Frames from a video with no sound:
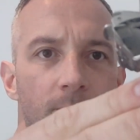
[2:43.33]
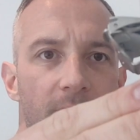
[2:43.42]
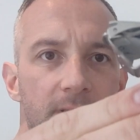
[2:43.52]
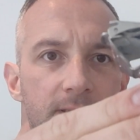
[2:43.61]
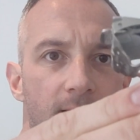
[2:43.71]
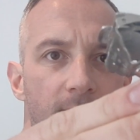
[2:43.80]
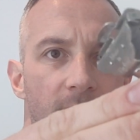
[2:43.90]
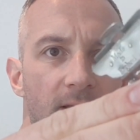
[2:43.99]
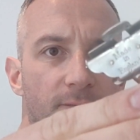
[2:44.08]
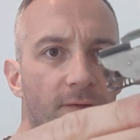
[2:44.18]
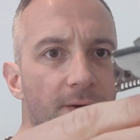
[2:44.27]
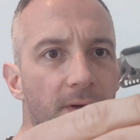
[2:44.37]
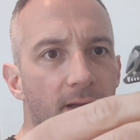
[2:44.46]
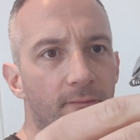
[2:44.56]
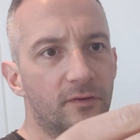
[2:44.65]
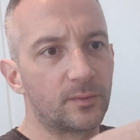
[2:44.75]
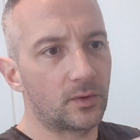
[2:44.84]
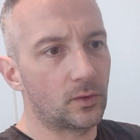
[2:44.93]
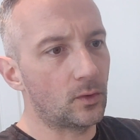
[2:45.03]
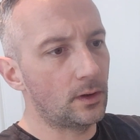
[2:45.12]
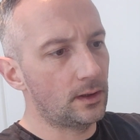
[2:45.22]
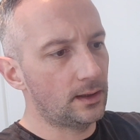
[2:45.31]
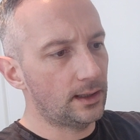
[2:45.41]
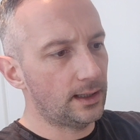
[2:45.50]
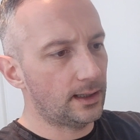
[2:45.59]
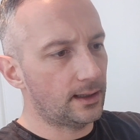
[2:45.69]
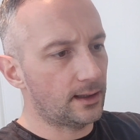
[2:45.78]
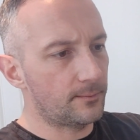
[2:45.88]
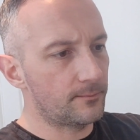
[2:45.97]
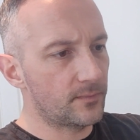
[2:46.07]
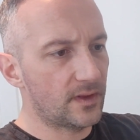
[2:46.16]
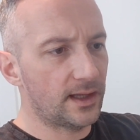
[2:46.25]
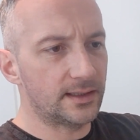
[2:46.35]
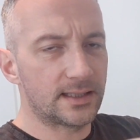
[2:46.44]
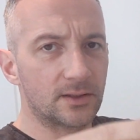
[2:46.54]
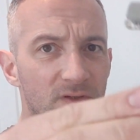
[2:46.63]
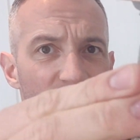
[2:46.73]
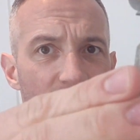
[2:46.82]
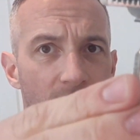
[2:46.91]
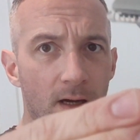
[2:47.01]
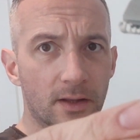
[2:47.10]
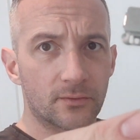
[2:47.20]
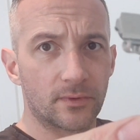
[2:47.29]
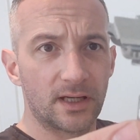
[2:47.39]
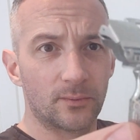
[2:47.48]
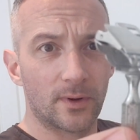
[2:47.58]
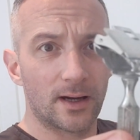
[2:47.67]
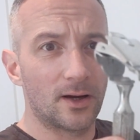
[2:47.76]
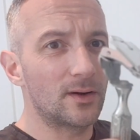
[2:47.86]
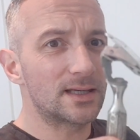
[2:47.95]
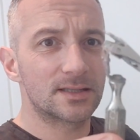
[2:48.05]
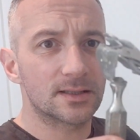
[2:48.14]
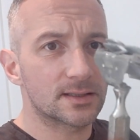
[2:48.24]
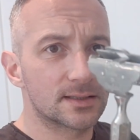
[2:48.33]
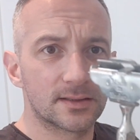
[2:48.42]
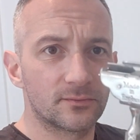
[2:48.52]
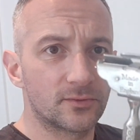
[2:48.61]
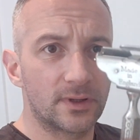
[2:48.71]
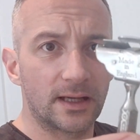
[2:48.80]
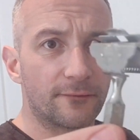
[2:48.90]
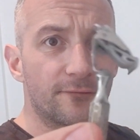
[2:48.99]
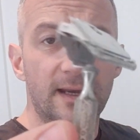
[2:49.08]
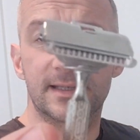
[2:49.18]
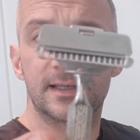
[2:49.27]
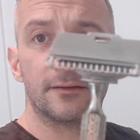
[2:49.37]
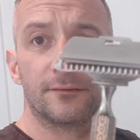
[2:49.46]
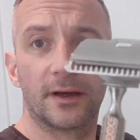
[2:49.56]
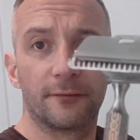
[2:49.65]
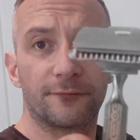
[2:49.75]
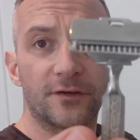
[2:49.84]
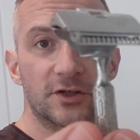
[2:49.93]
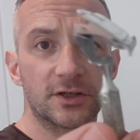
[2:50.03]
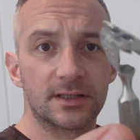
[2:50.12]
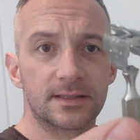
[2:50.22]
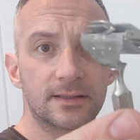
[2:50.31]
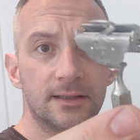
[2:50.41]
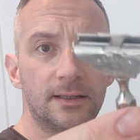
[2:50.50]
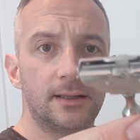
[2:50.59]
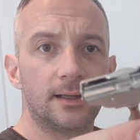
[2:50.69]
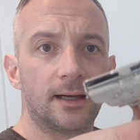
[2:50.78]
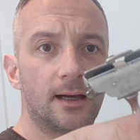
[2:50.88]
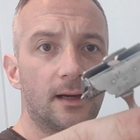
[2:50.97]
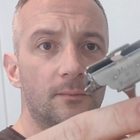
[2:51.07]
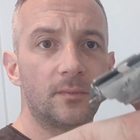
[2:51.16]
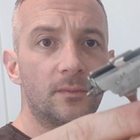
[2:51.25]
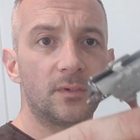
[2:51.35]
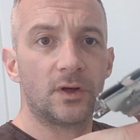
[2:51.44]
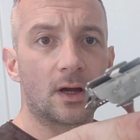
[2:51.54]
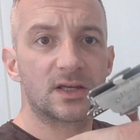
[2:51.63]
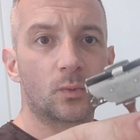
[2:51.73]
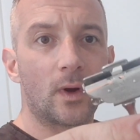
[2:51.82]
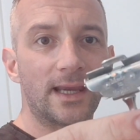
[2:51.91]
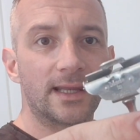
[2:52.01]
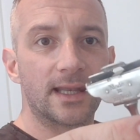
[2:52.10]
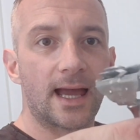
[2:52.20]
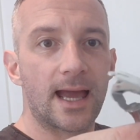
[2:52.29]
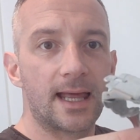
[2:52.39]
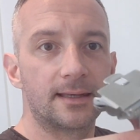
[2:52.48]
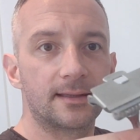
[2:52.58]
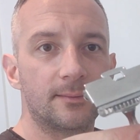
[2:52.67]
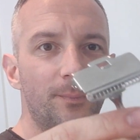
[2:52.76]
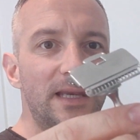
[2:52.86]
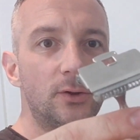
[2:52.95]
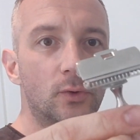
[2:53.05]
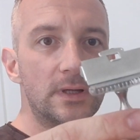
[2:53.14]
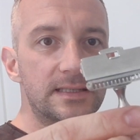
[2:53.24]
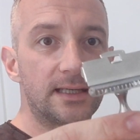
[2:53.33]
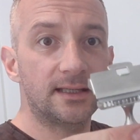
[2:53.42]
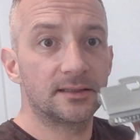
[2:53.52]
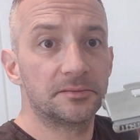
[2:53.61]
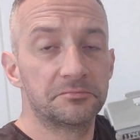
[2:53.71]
But it's very comfortable. It deals with the lather really well. It's just really effective and efficient. Nice weight in the hand. Bit noisy.